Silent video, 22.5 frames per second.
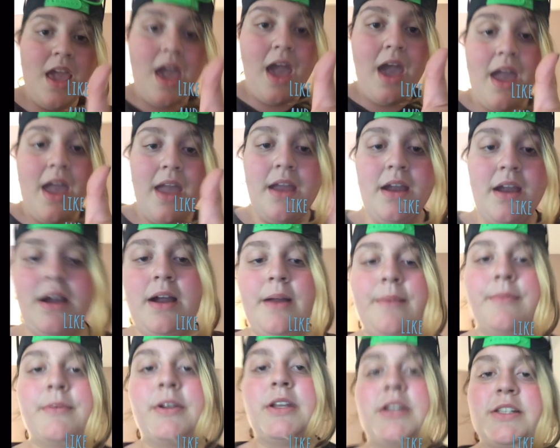Yay!
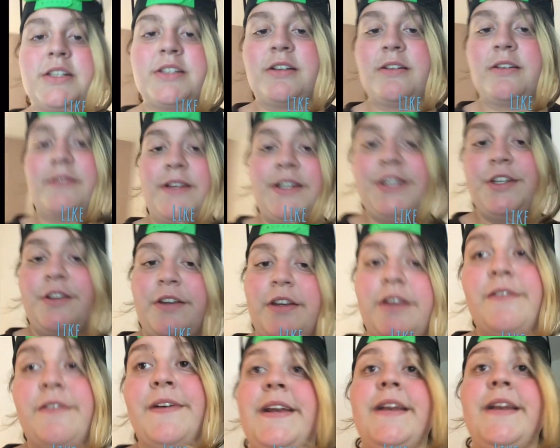I'm gonna start
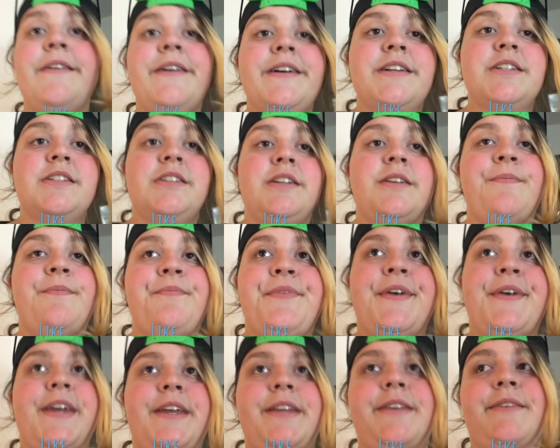rendering it right now, actually.
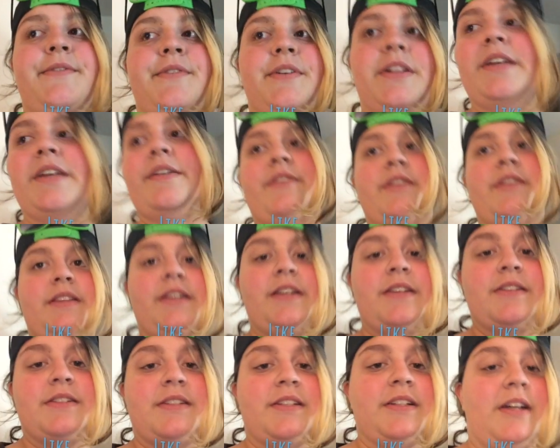I really have
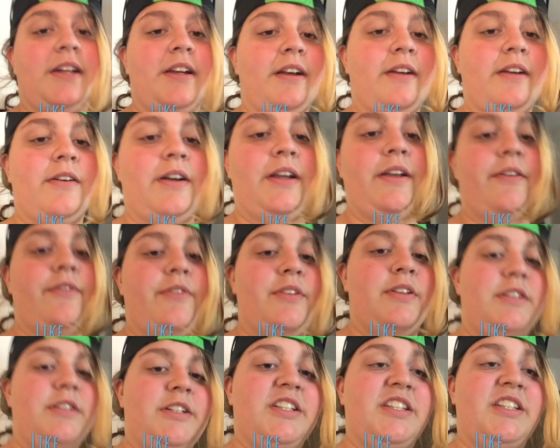nothing else to cut out. I have
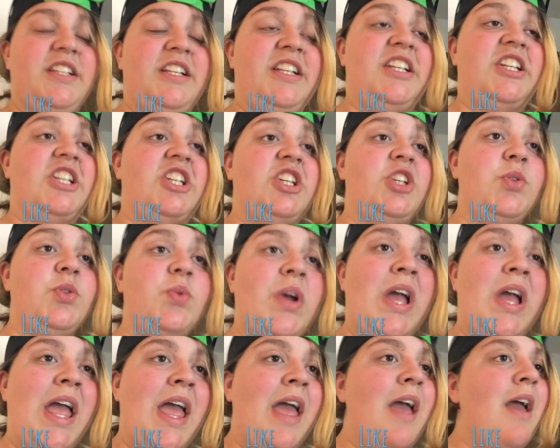really nothing to
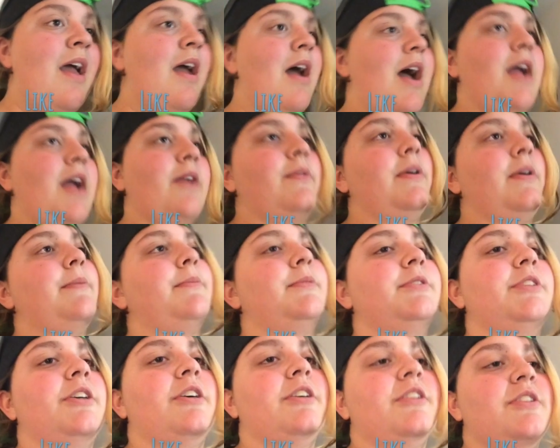do. I
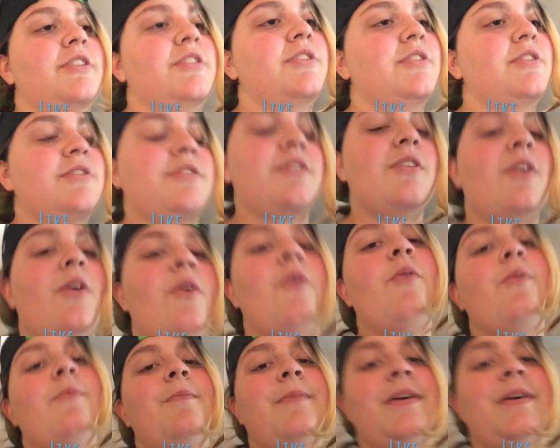rambled on so
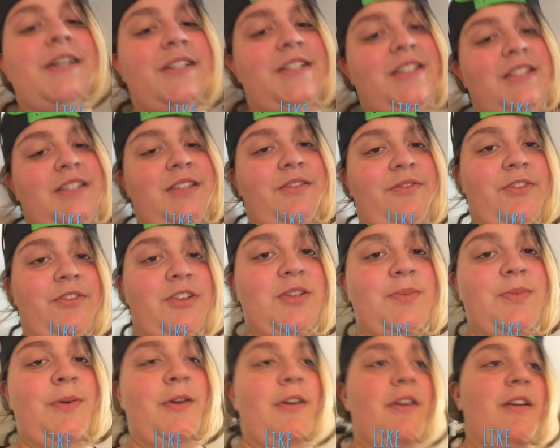much in the
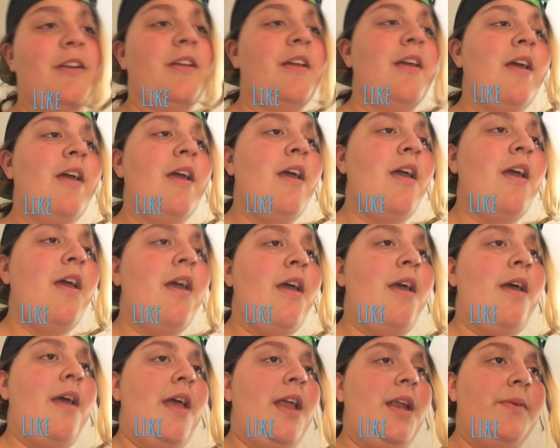first part.
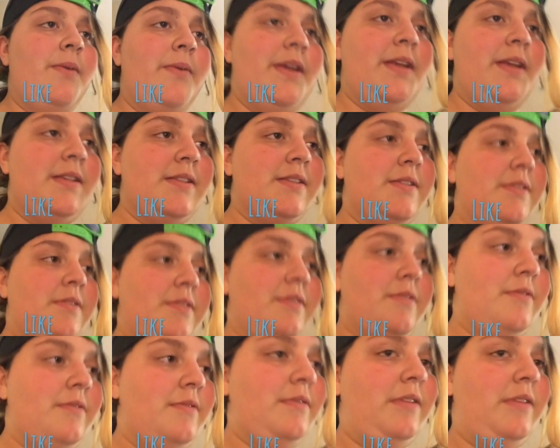Anyway,
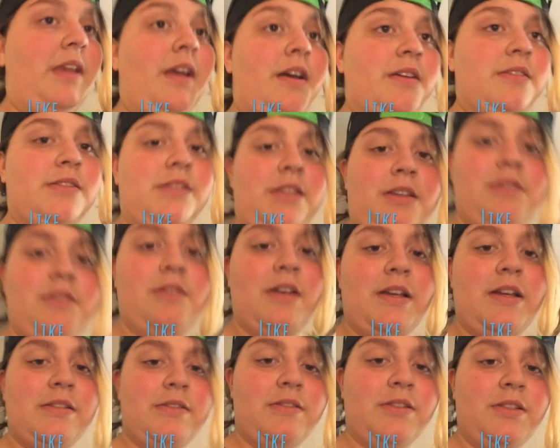so yeah, I'll see you
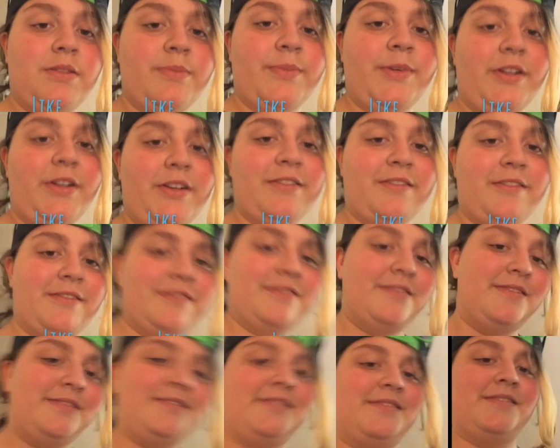guys all tomorrow.
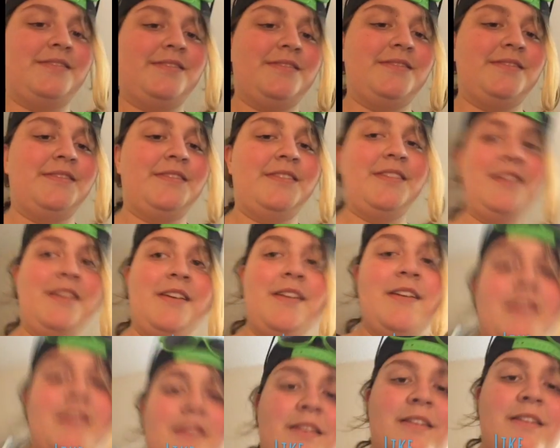
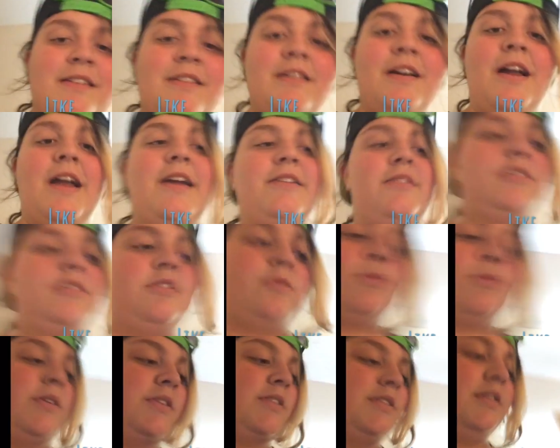I have to
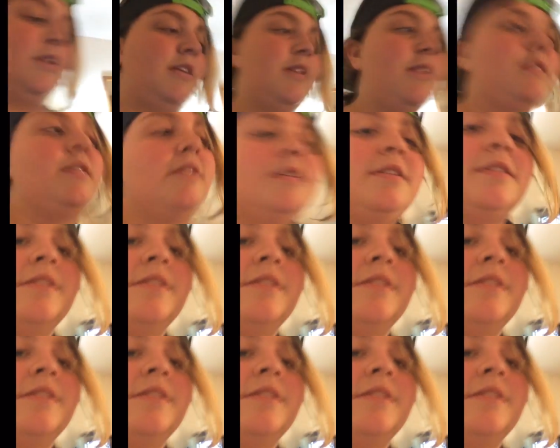do one thing.